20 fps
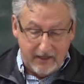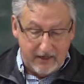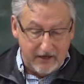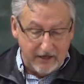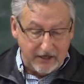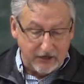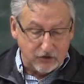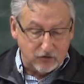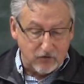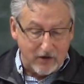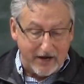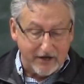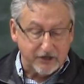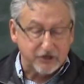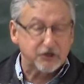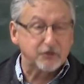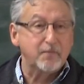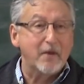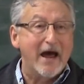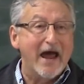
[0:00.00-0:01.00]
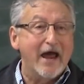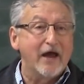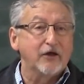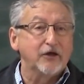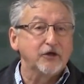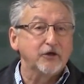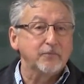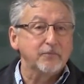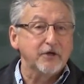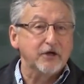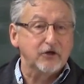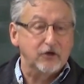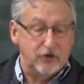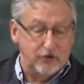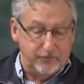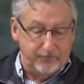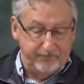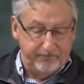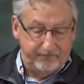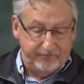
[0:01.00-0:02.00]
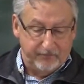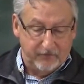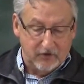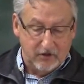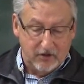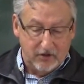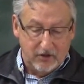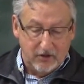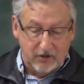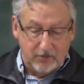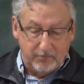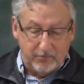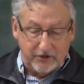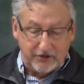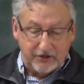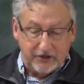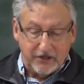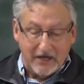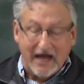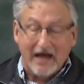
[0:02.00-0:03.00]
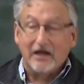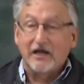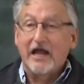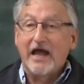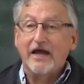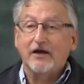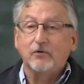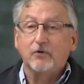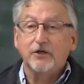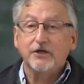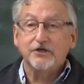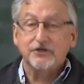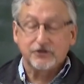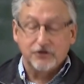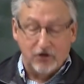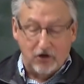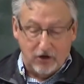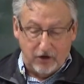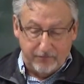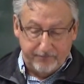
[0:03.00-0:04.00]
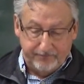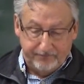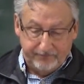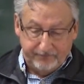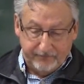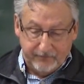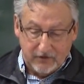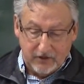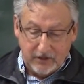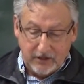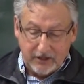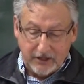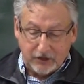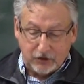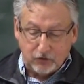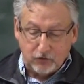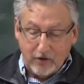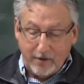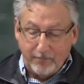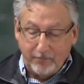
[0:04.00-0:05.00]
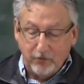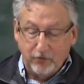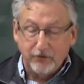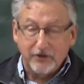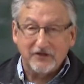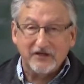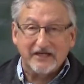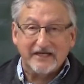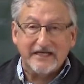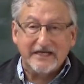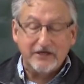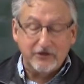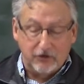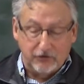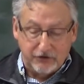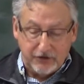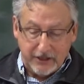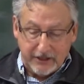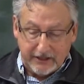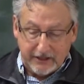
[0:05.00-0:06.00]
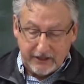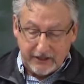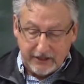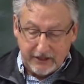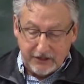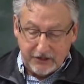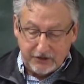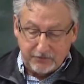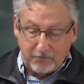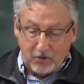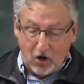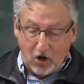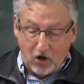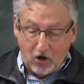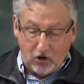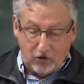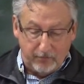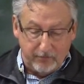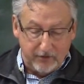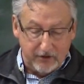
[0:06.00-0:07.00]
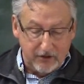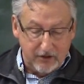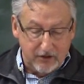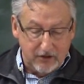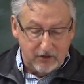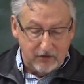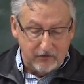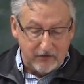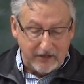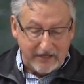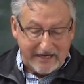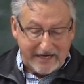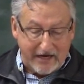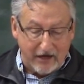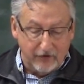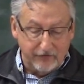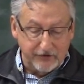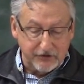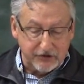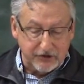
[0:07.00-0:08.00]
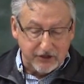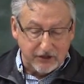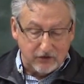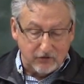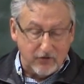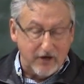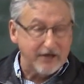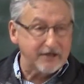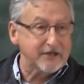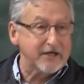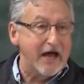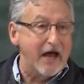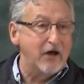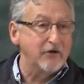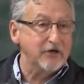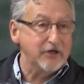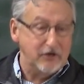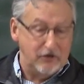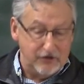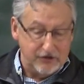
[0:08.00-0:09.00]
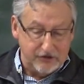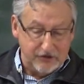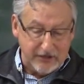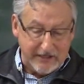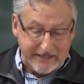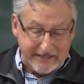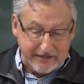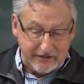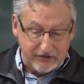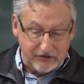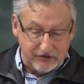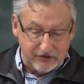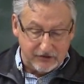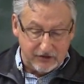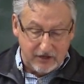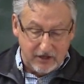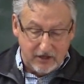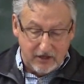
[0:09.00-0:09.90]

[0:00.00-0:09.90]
He tried a smile in the mirror, but did not like what he saw. He crumpled the keno ticket in his palm. Then he held the cigarette down near his knees,